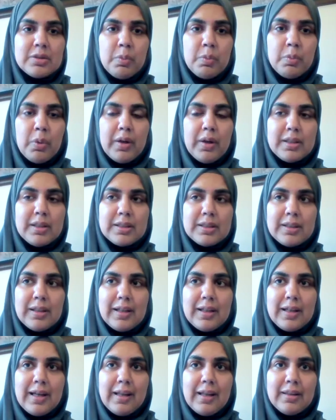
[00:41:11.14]
what,
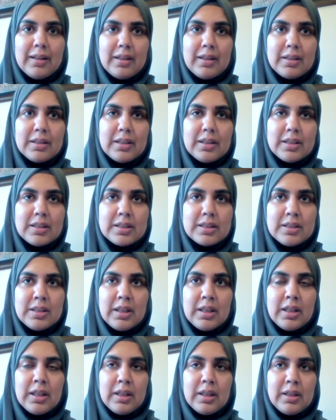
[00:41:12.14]
and in this
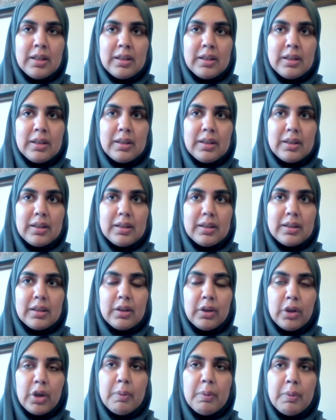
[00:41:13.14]

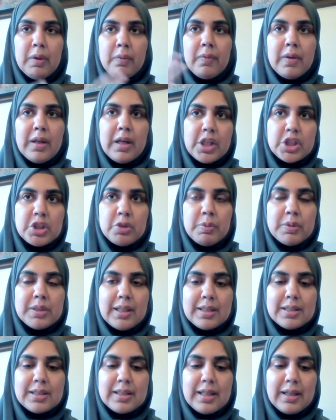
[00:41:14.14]
global village, which
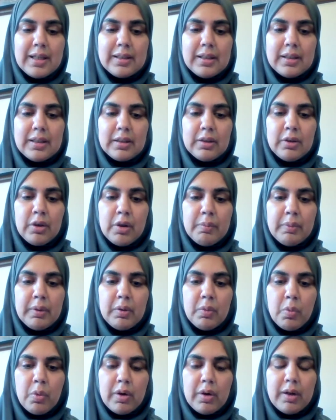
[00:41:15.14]
I said that global
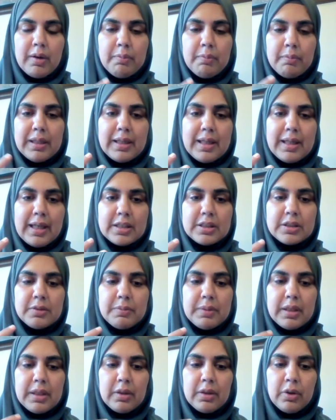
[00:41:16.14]
warming has to
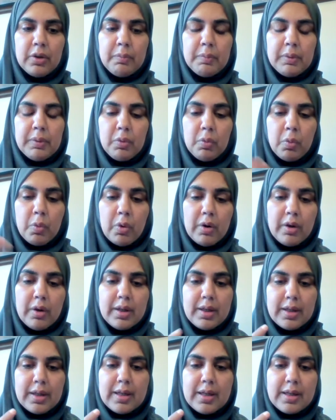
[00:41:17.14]
be a global
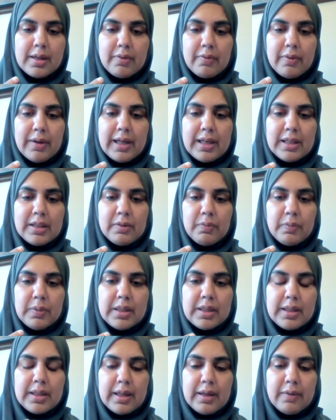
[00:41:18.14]
warning, right?
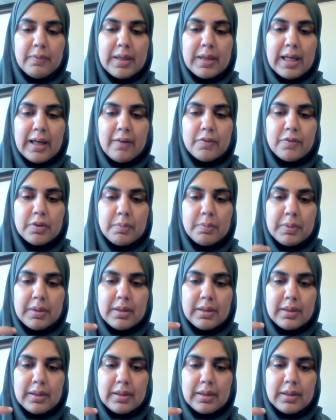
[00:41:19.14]
We have to
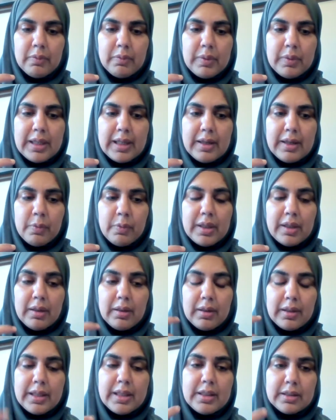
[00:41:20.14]
be, we are
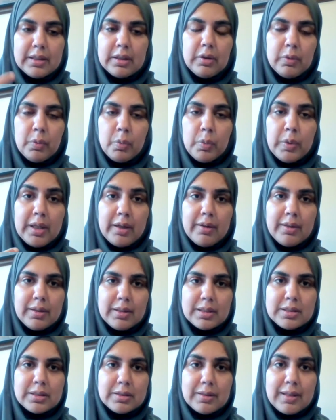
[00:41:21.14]
linked, we are in
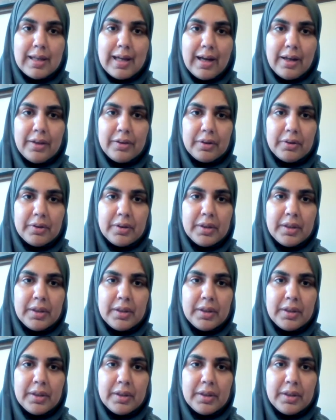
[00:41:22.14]
this together.